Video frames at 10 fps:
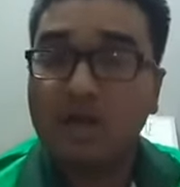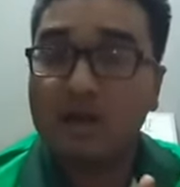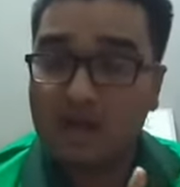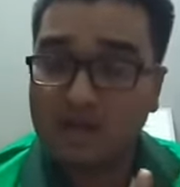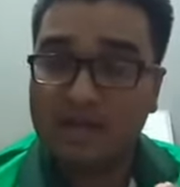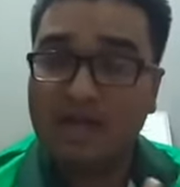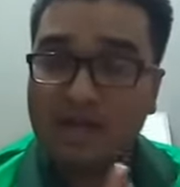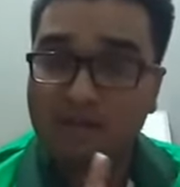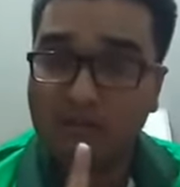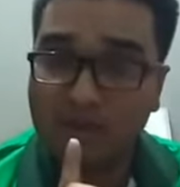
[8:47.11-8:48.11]
Again, I
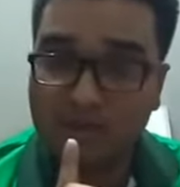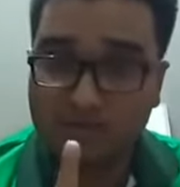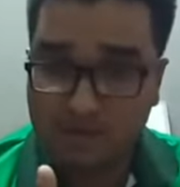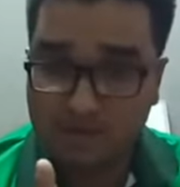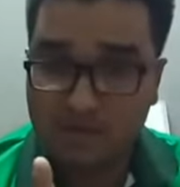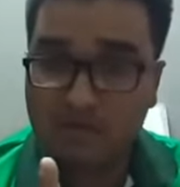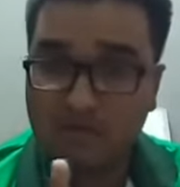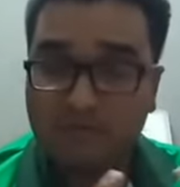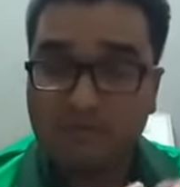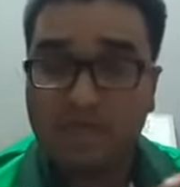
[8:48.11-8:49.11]
am going to say you,
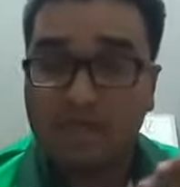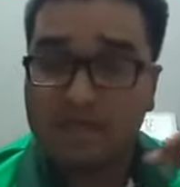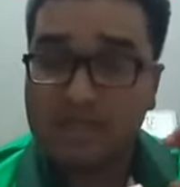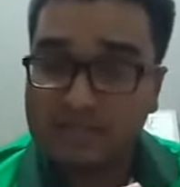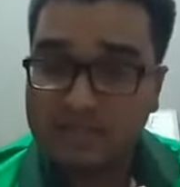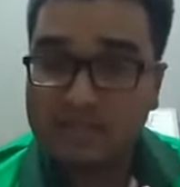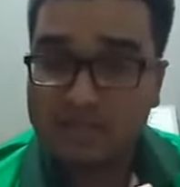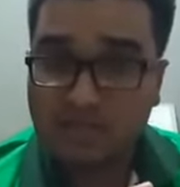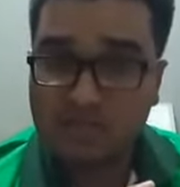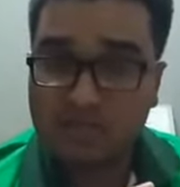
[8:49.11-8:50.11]
election
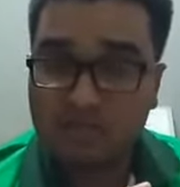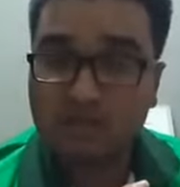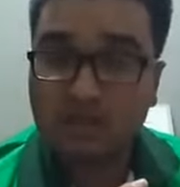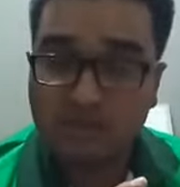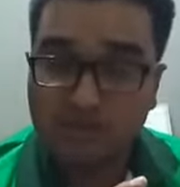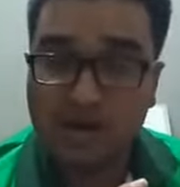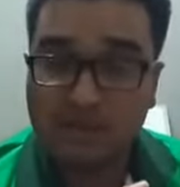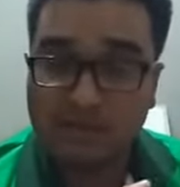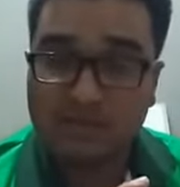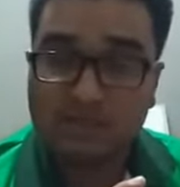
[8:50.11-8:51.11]
commission of
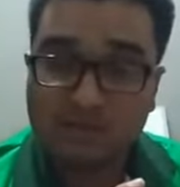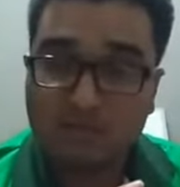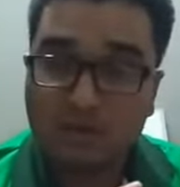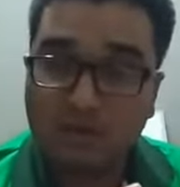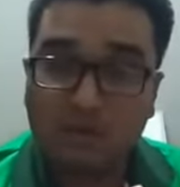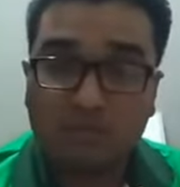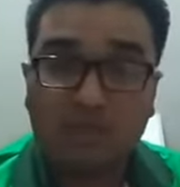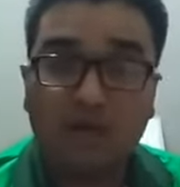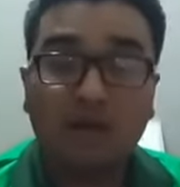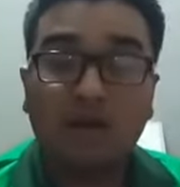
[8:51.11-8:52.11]
Bangladesh is one of
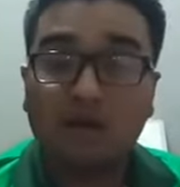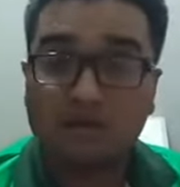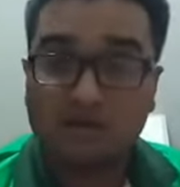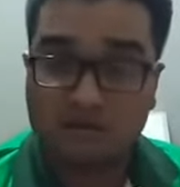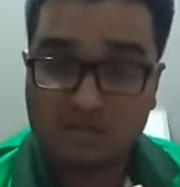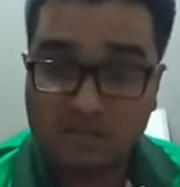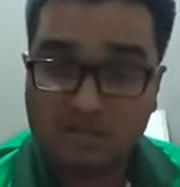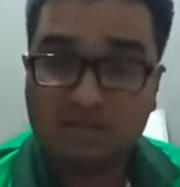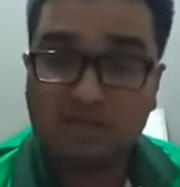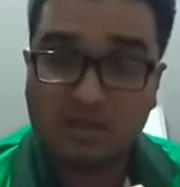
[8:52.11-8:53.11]
the
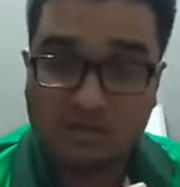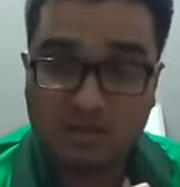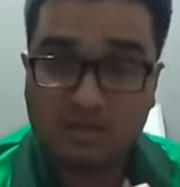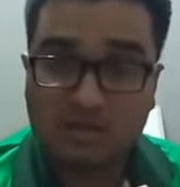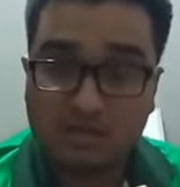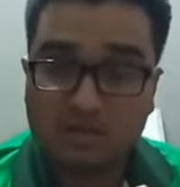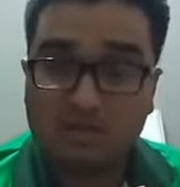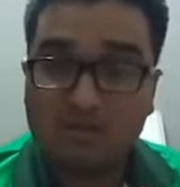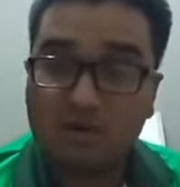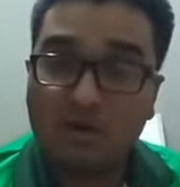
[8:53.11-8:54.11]
constitutional
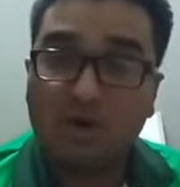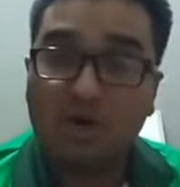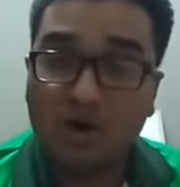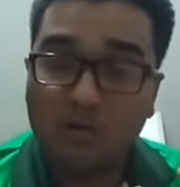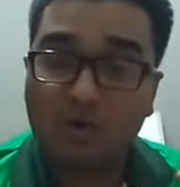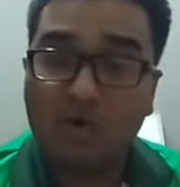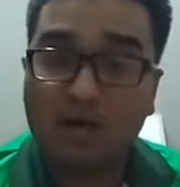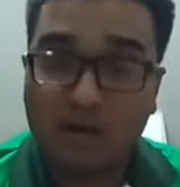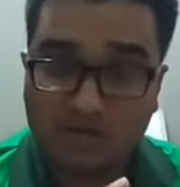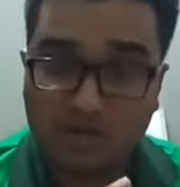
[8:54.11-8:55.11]
institutions of our
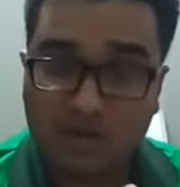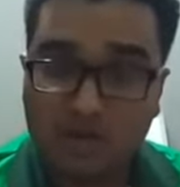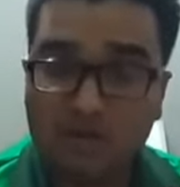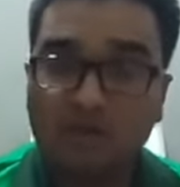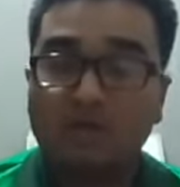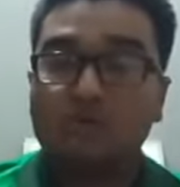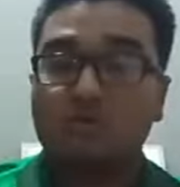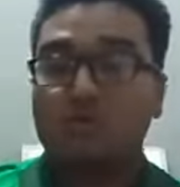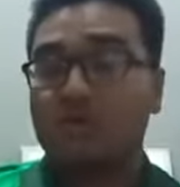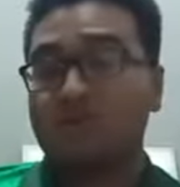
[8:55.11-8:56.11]
country.
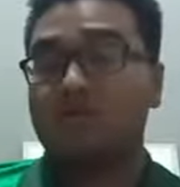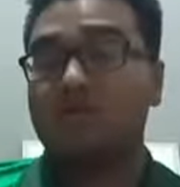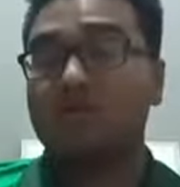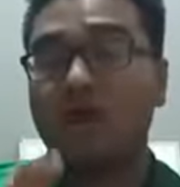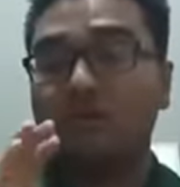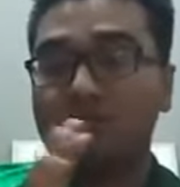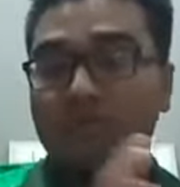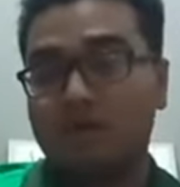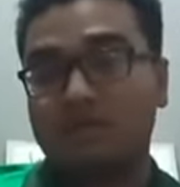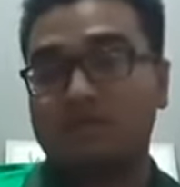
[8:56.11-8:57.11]
So here you have to
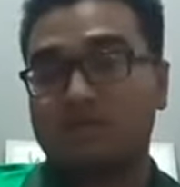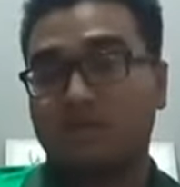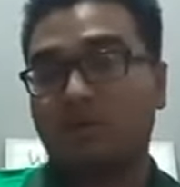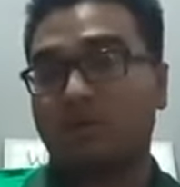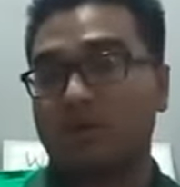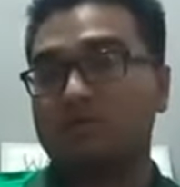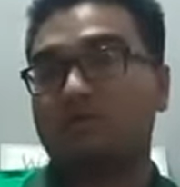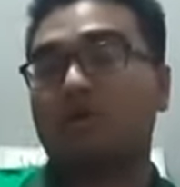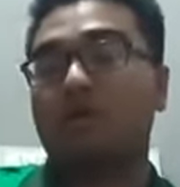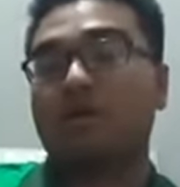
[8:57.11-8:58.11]
understand what is
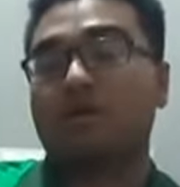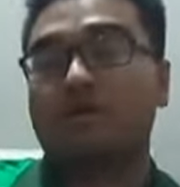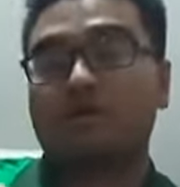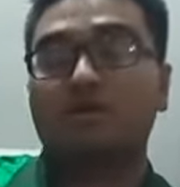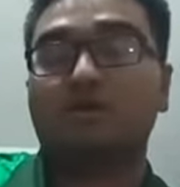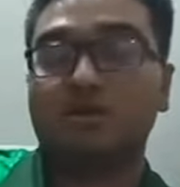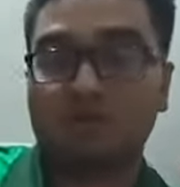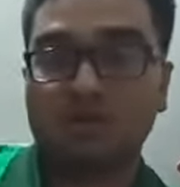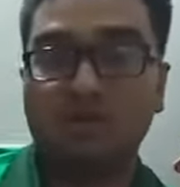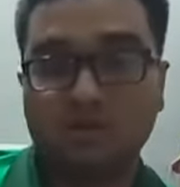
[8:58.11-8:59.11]
called the
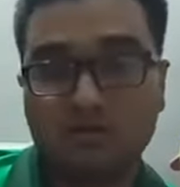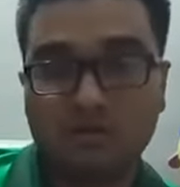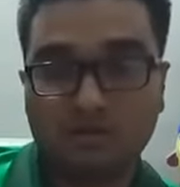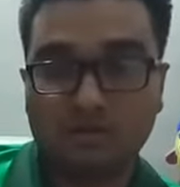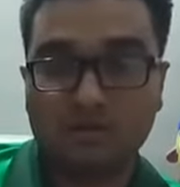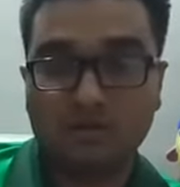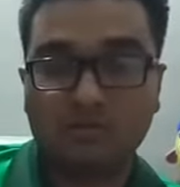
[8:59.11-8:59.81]
constitutional institution.